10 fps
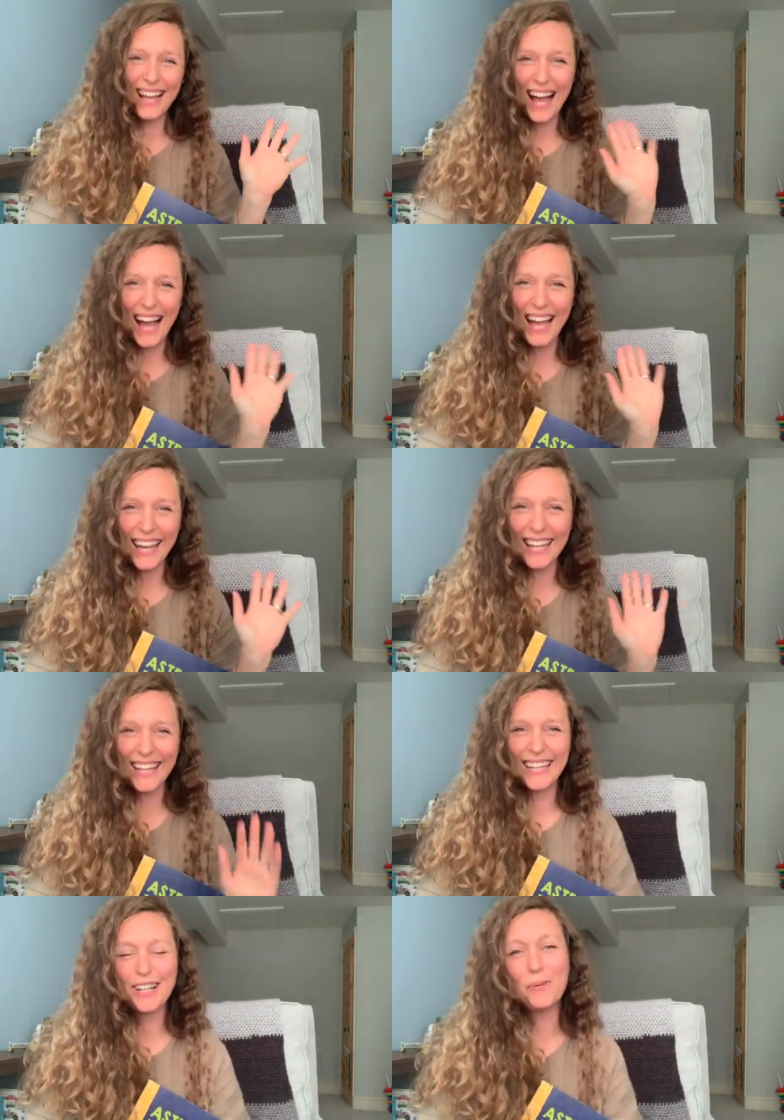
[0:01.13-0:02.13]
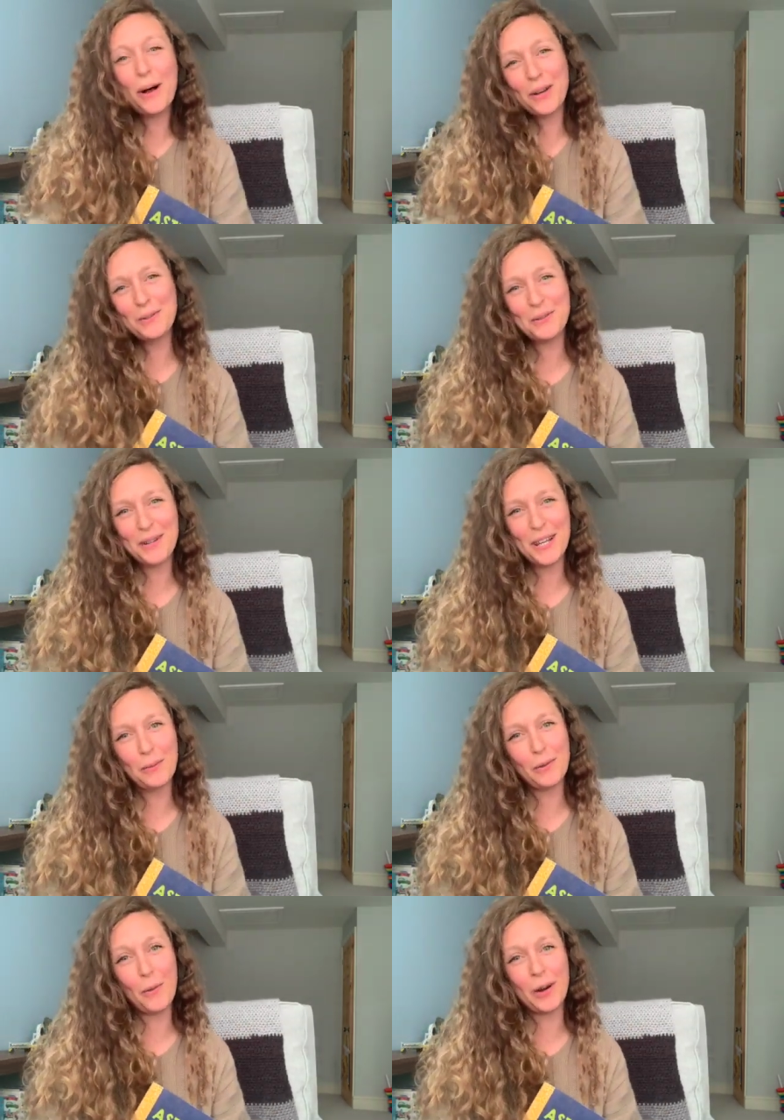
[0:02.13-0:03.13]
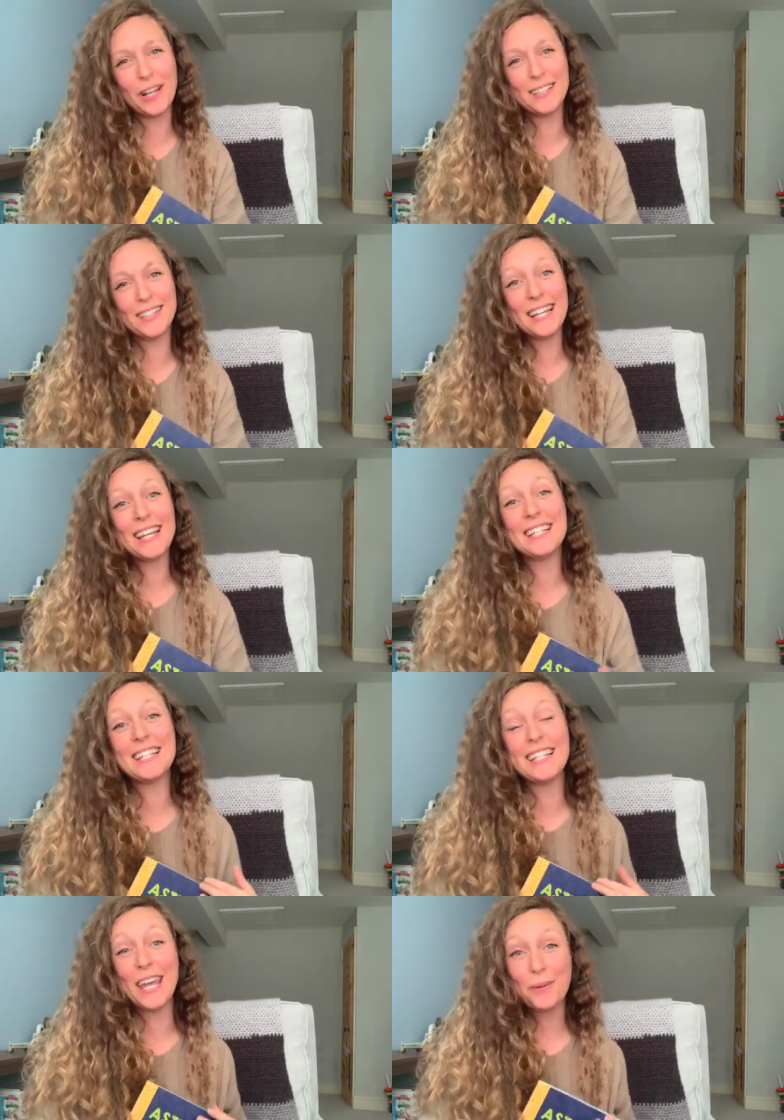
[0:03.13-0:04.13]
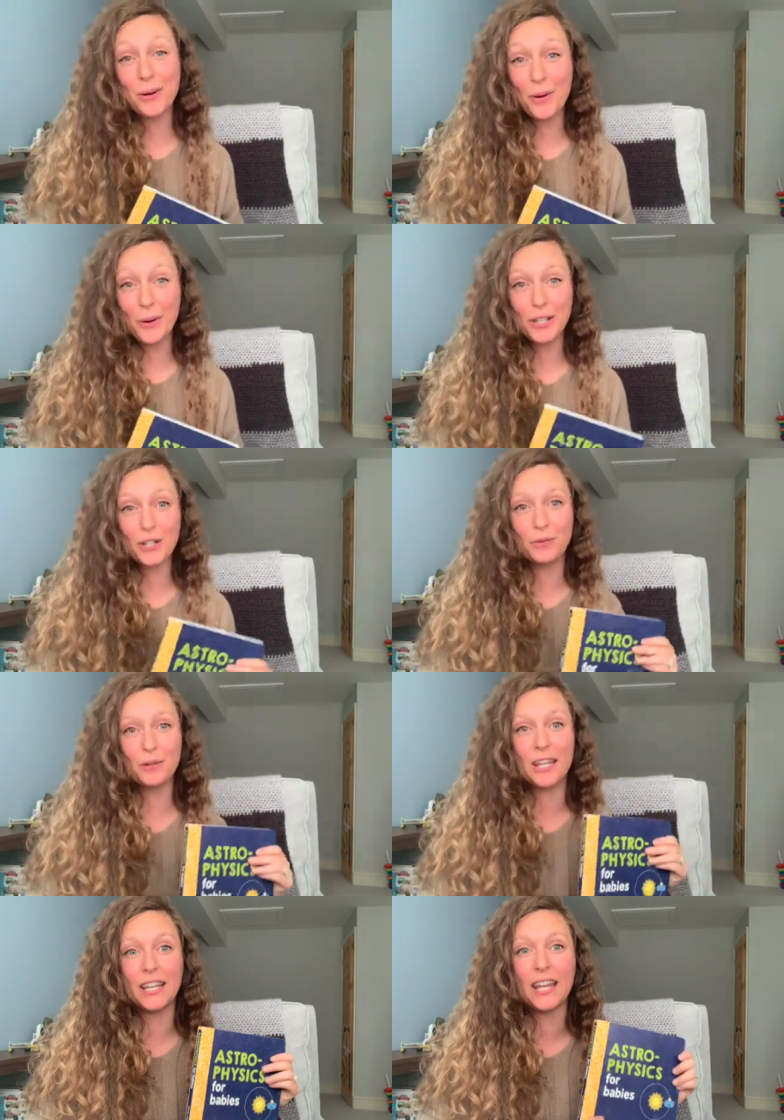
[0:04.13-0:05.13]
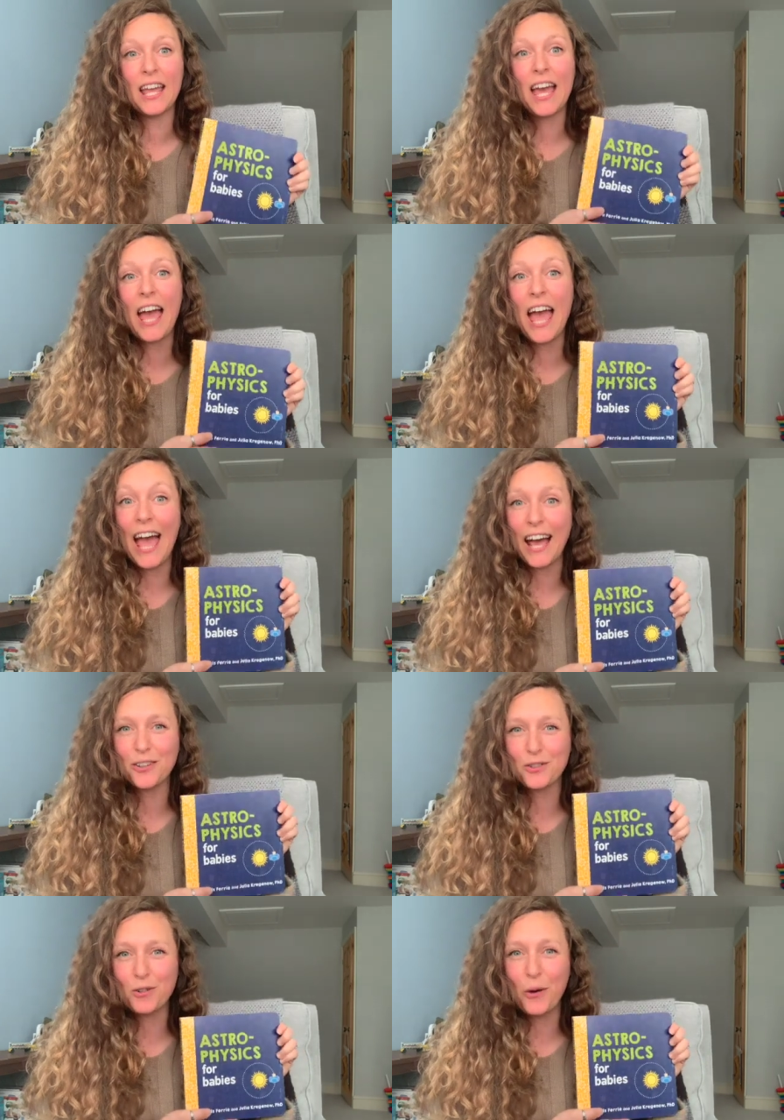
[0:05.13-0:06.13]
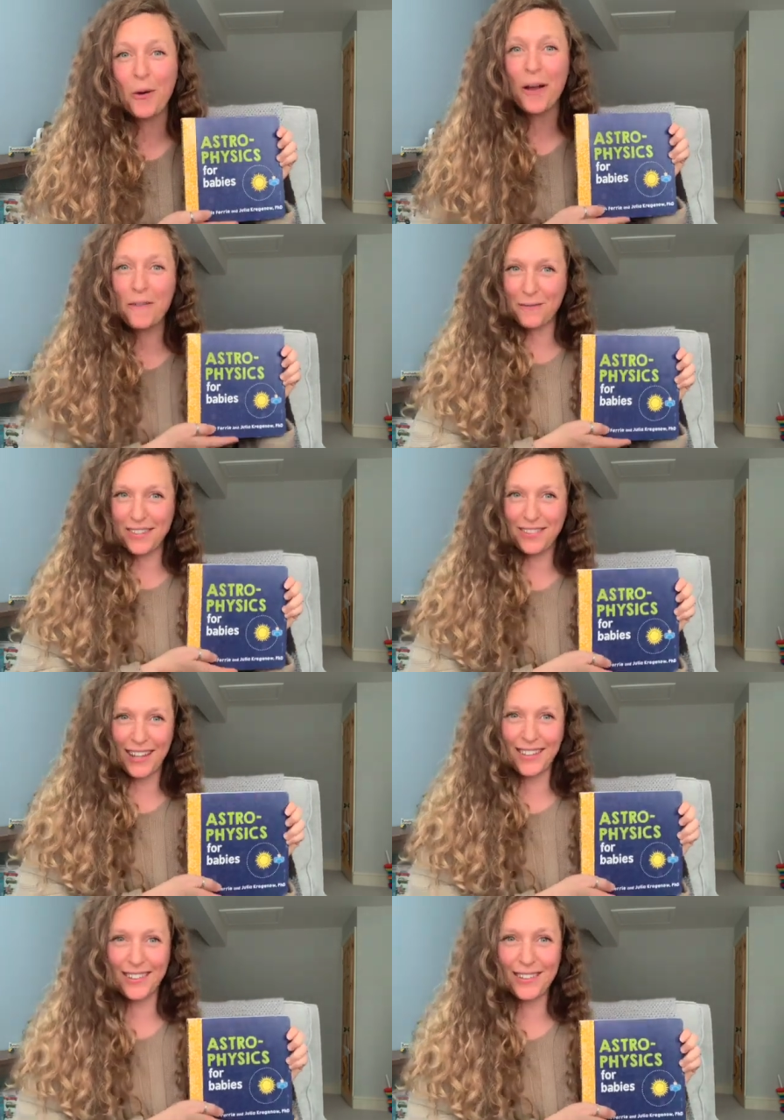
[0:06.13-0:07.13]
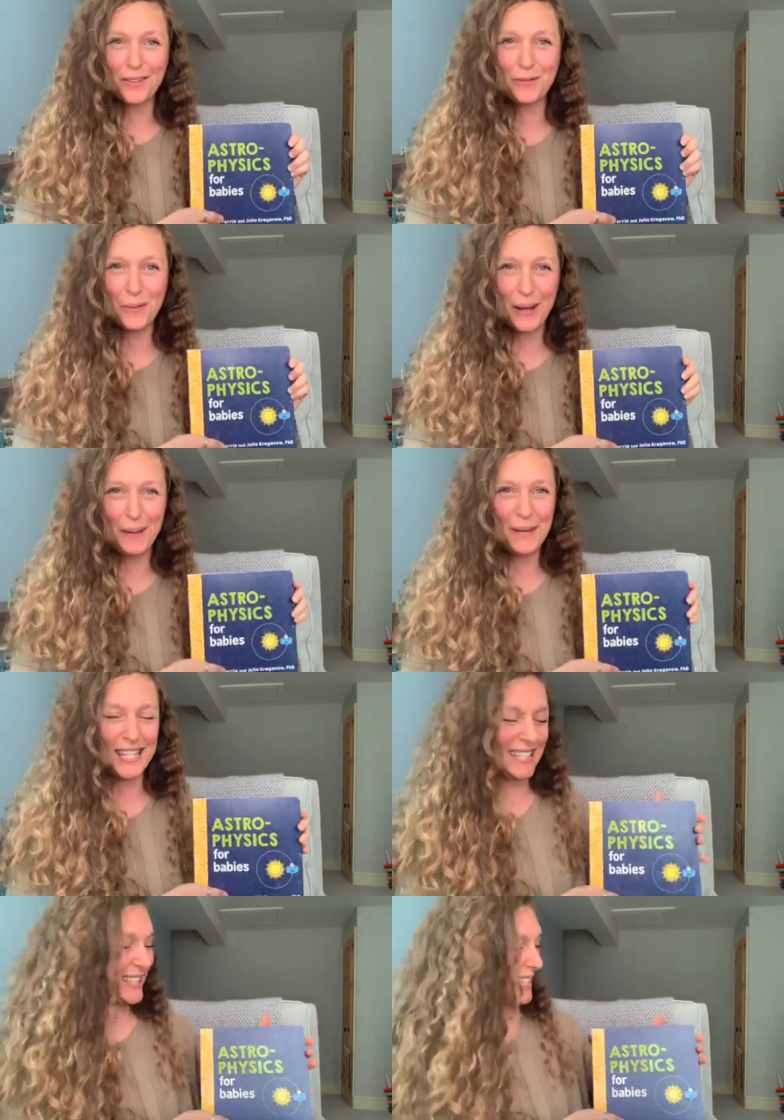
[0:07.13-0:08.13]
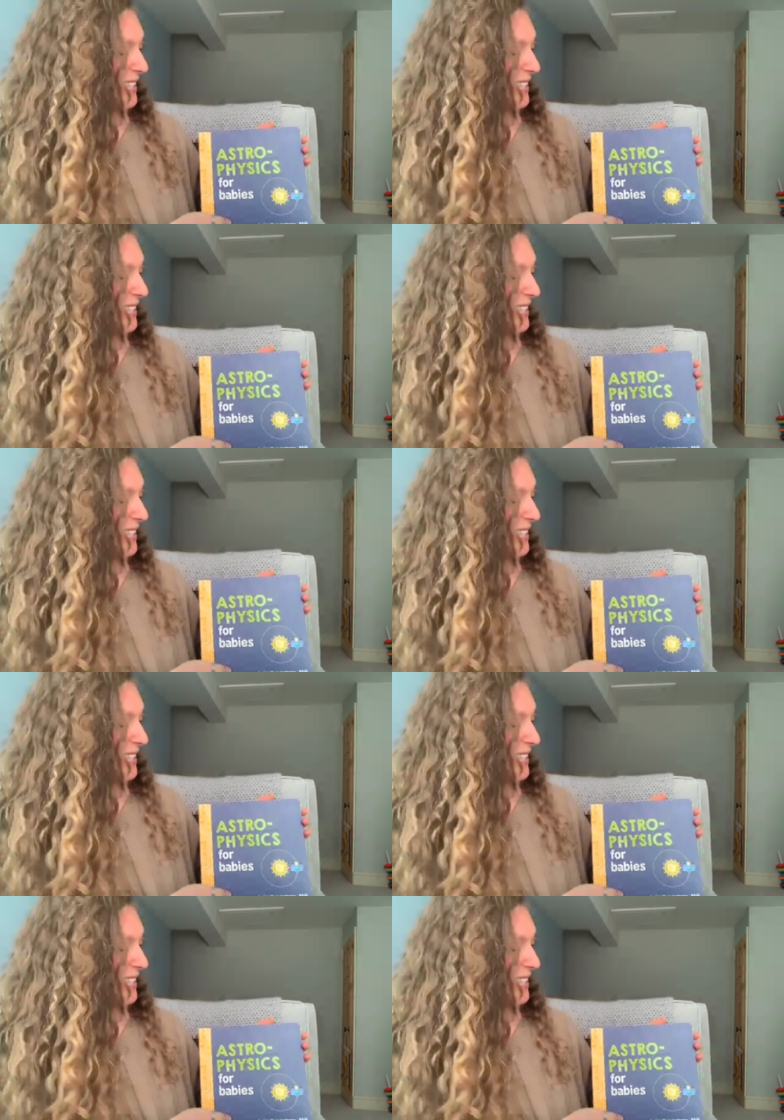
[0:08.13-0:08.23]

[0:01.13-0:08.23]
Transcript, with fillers: Hi, welcome to Reading with Lauren. Today we're going to read Astrophysics for Babies.